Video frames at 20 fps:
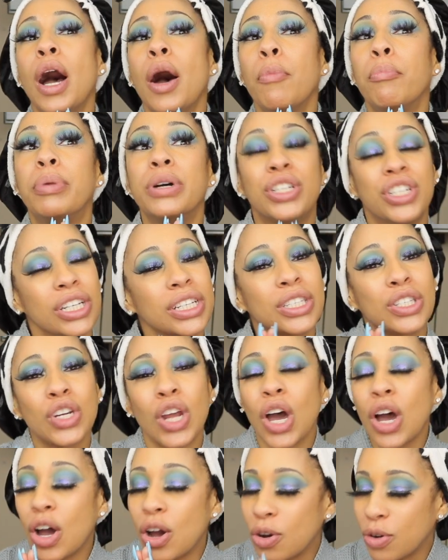But just
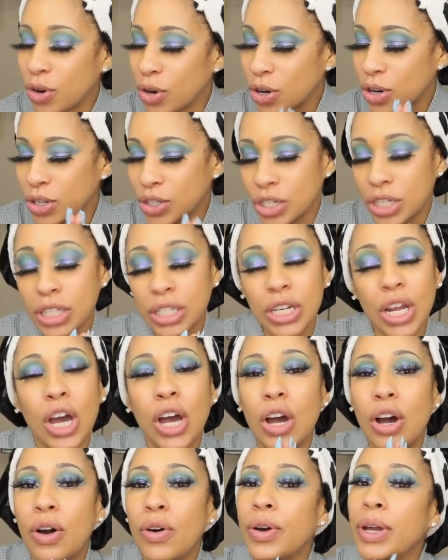know, girl, just
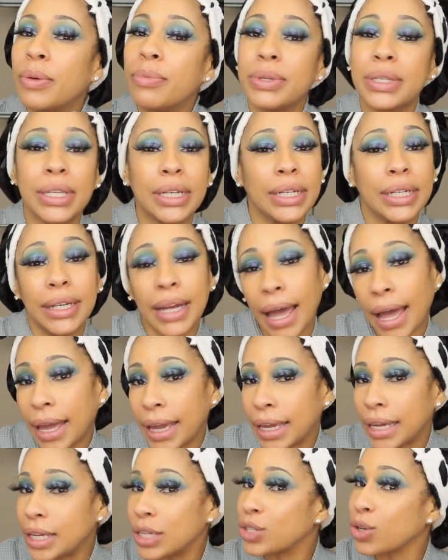know it was a good
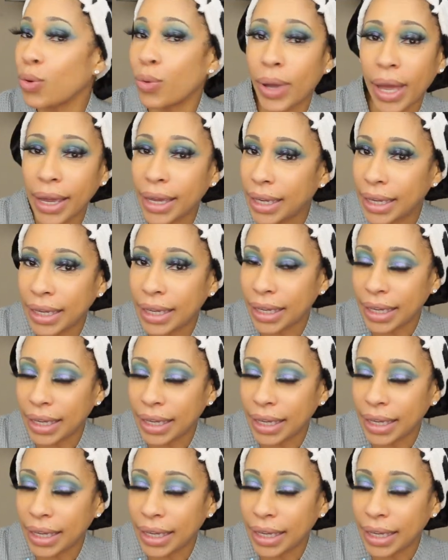night, okay?